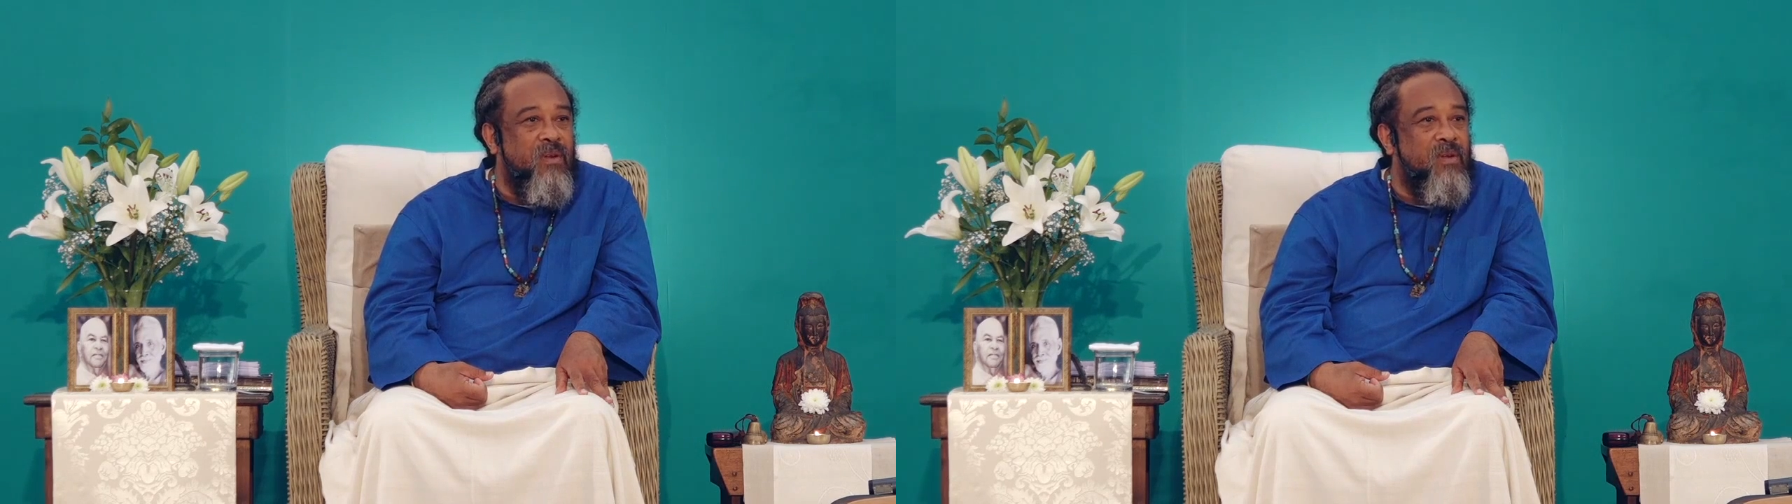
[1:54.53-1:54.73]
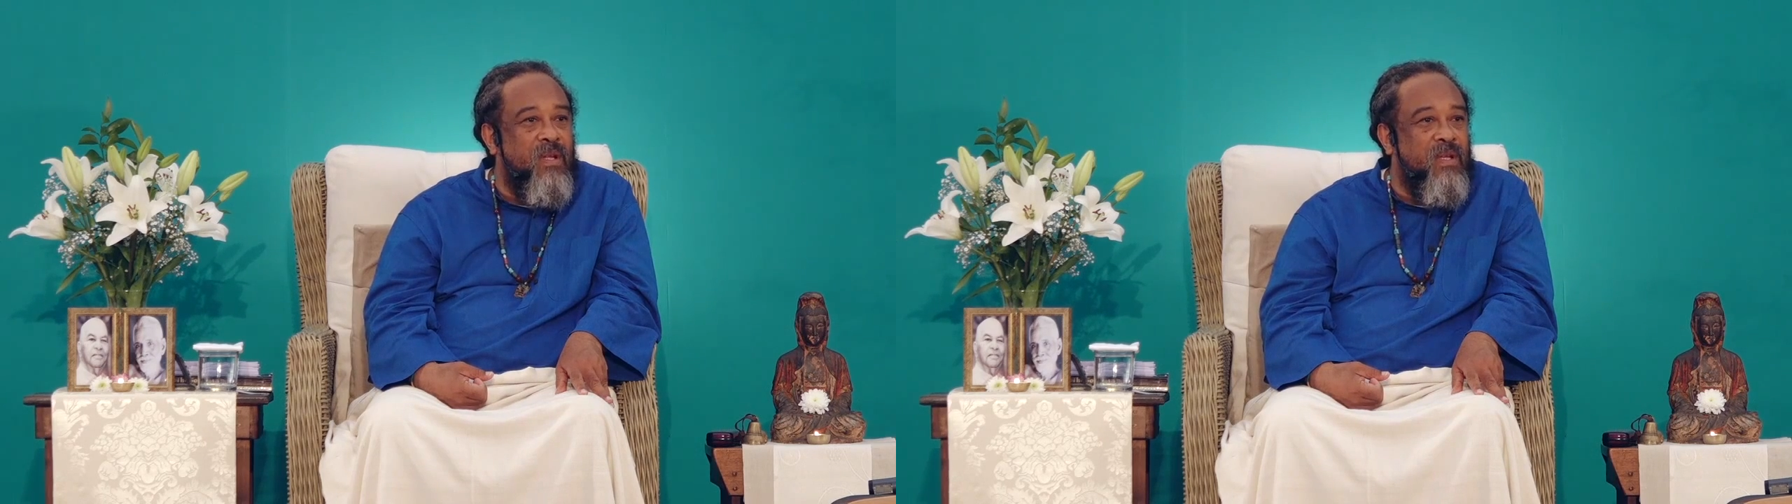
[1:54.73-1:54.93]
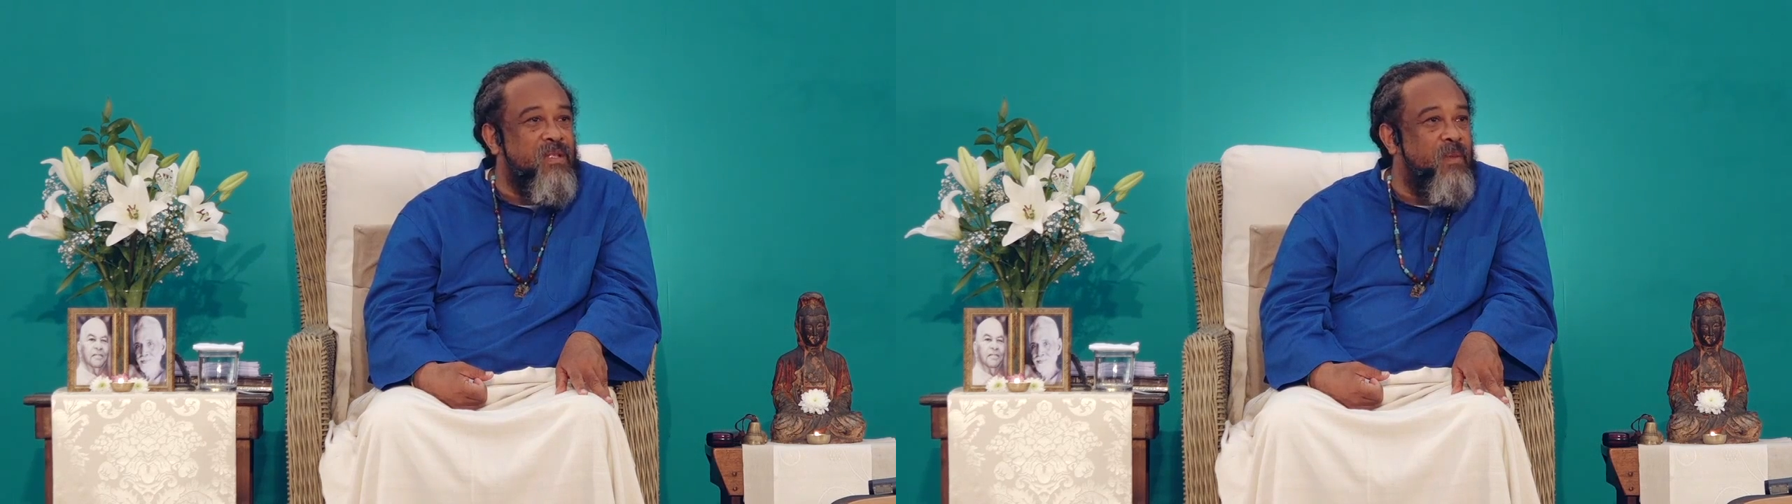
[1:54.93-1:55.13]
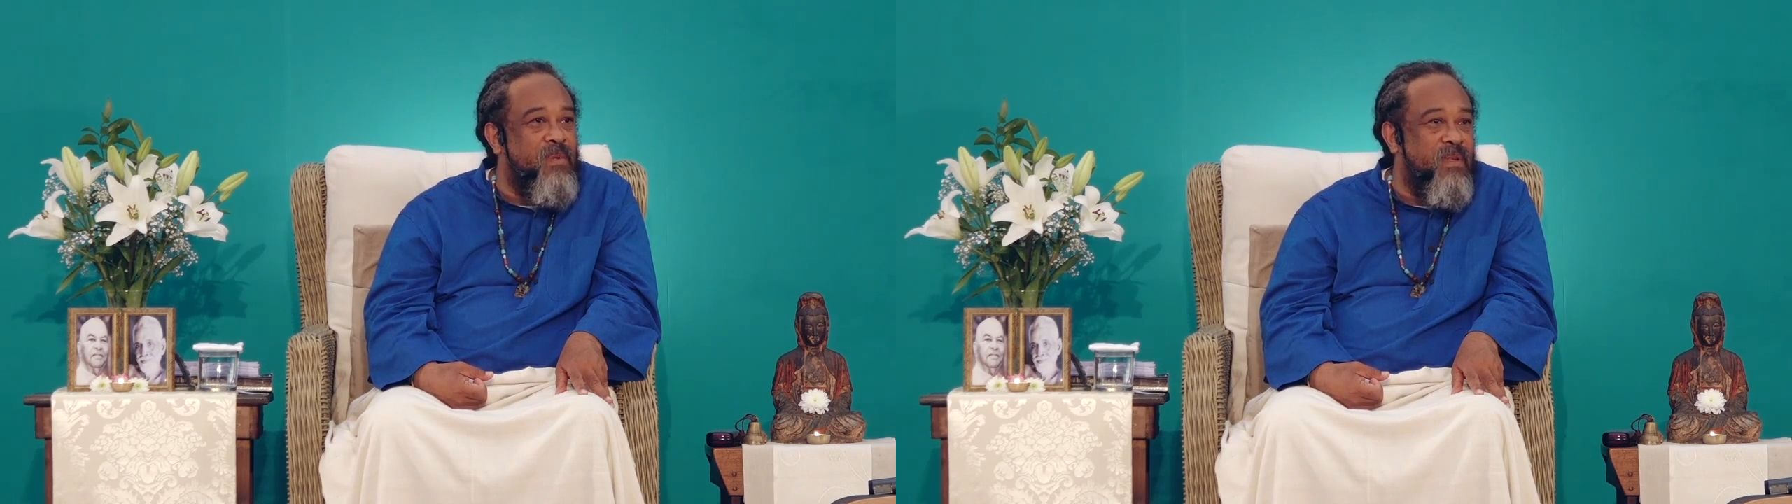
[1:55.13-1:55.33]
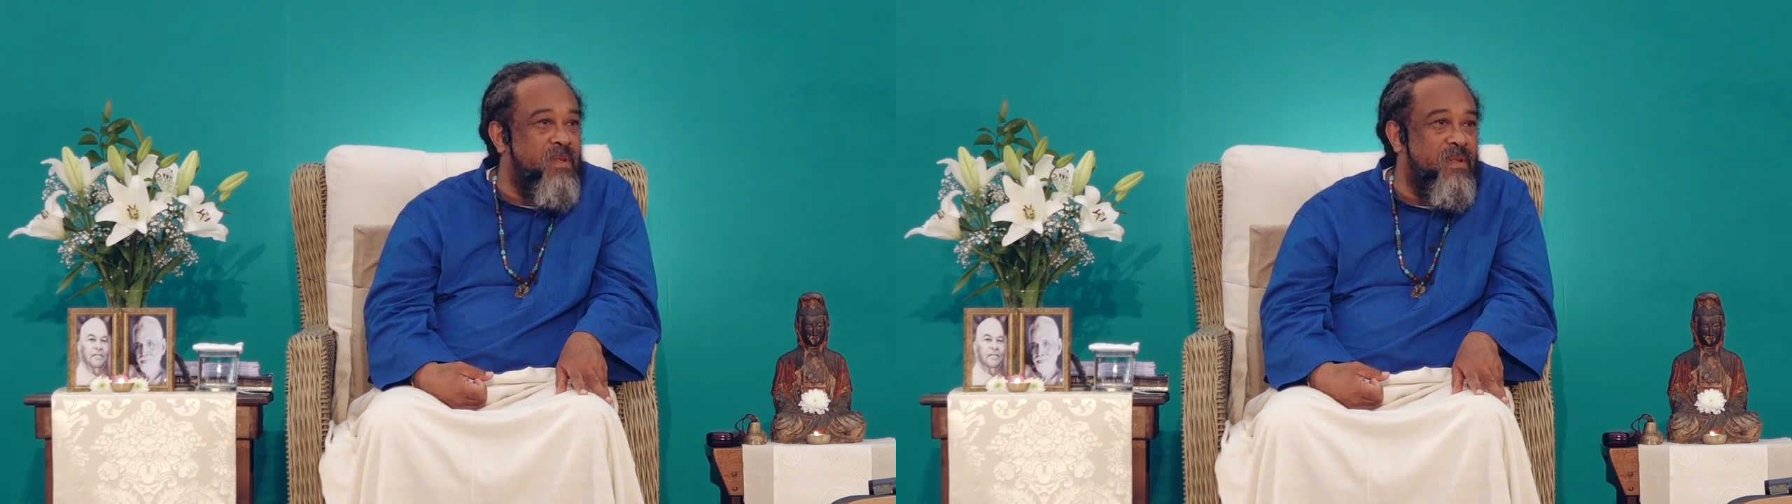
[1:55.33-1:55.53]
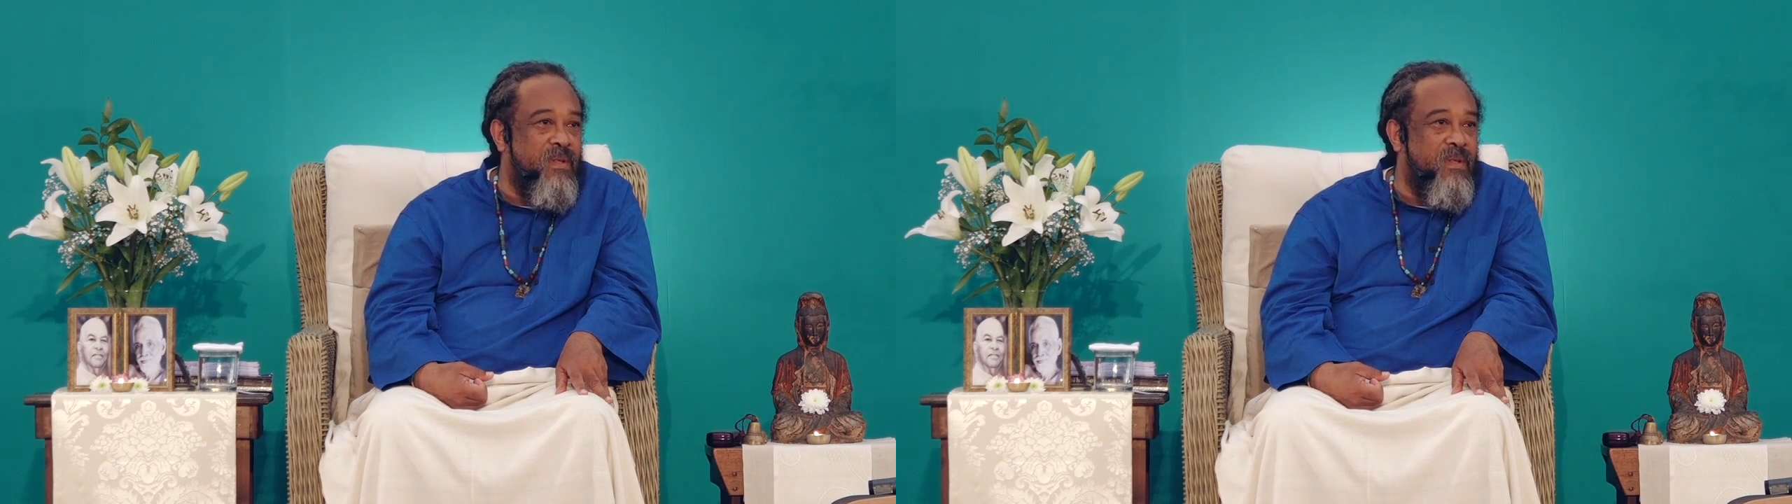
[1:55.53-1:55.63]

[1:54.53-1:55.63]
not accepted,